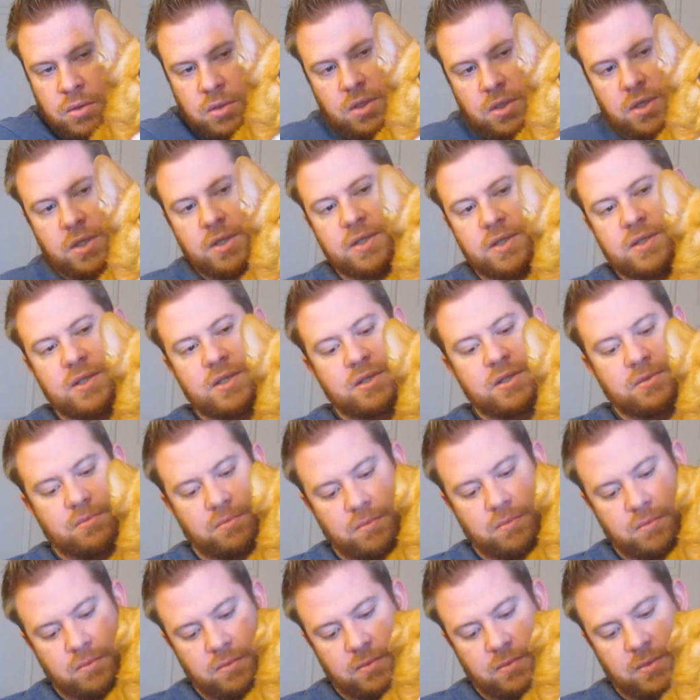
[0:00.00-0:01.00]
And this is
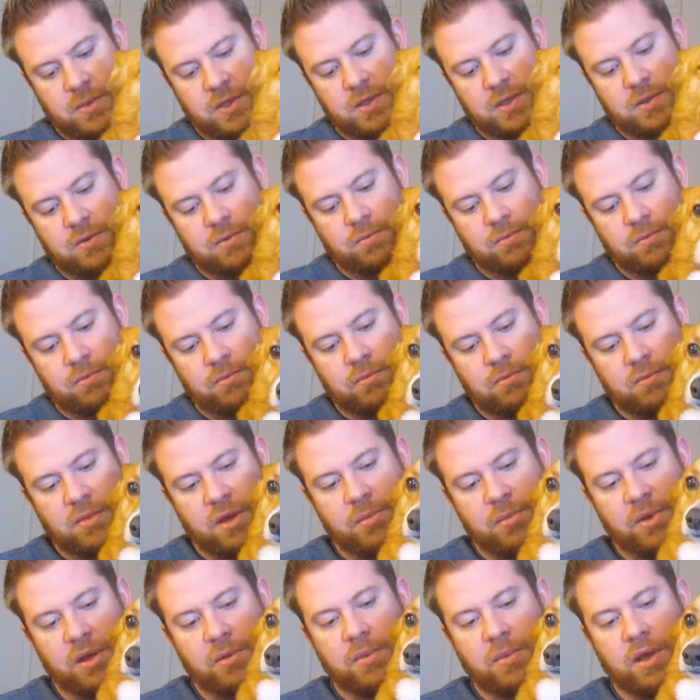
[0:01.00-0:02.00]
my
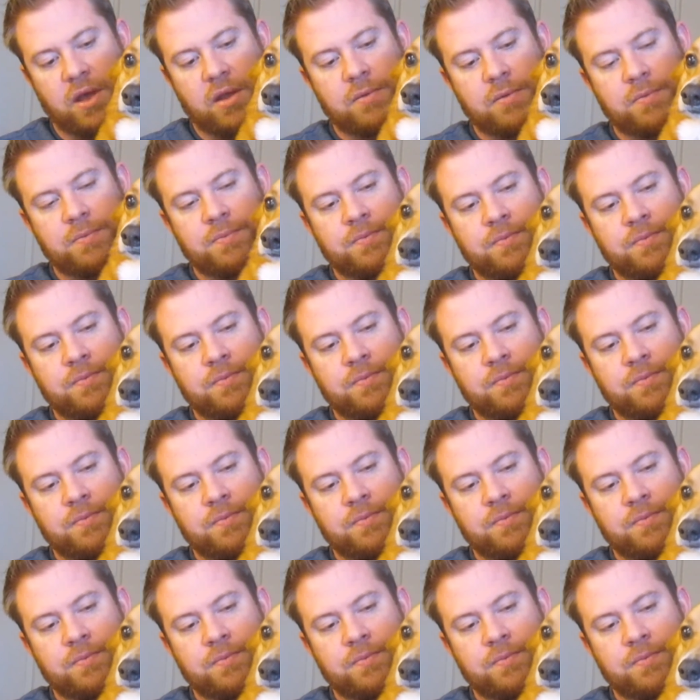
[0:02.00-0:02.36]
main man.